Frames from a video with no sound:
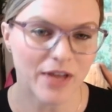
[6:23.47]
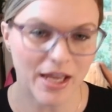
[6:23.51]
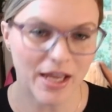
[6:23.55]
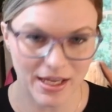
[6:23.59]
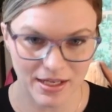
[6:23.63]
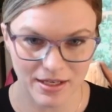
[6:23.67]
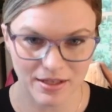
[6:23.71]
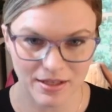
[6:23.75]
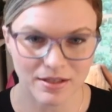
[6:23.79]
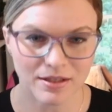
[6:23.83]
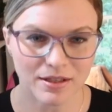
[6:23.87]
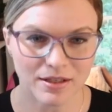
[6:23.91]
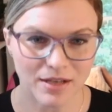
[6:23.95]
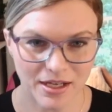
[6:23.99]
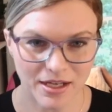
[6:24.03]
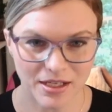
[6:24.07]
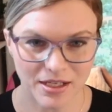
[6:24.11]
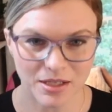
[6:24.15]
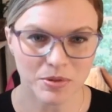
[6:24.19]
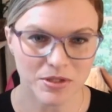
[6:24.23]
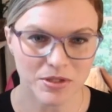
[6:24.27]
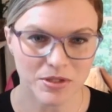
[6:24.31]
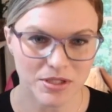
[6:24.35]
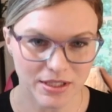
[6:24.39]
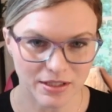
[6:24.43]
80 to
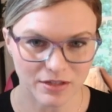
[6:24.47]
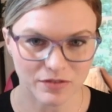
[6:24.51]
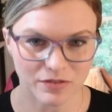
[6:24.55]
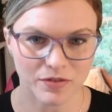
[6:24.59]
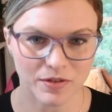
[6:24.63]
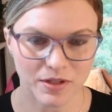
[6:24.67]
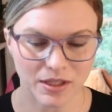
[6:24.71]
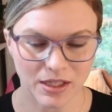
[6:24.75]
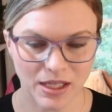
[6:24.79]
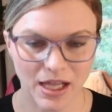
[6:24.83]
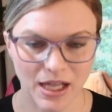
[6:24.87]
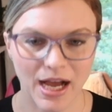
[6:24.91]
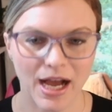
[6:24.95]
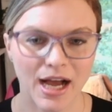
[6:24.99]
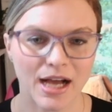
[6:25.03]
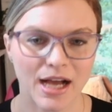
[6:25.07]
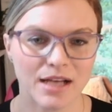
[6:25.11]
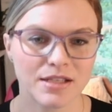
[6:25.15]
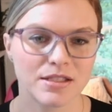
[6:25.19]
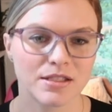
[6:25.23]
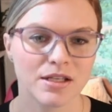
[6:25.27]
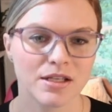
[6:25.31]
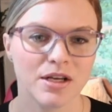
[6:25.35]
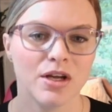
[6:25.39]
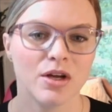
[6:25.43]
90% of the
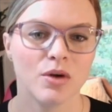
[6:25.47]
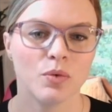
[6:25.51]
class